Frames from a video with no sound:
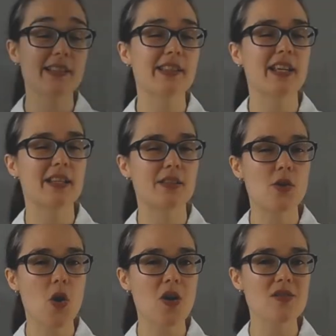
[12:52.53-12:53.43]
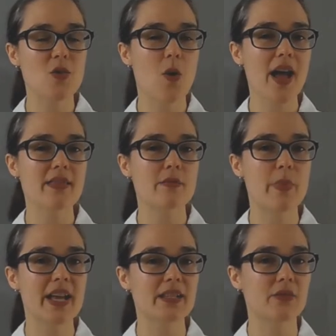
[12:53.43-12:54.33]
this list, it is not quite the
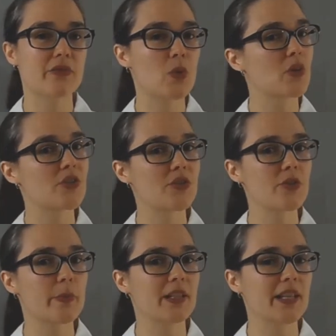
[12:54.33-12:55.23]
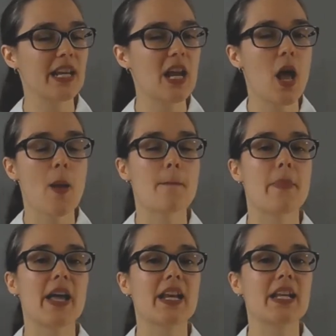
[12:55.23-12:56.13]
best for durability,
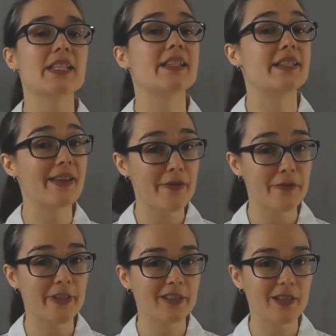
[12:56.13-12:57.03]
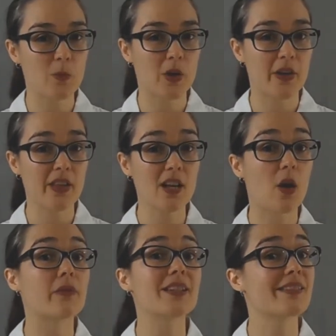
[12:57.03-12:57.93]
but it is definitely worthy
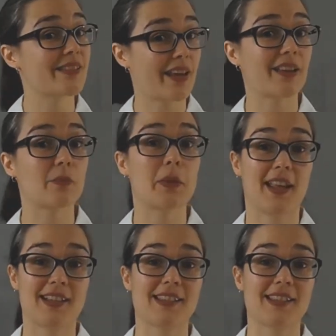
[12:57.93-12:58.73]
of its second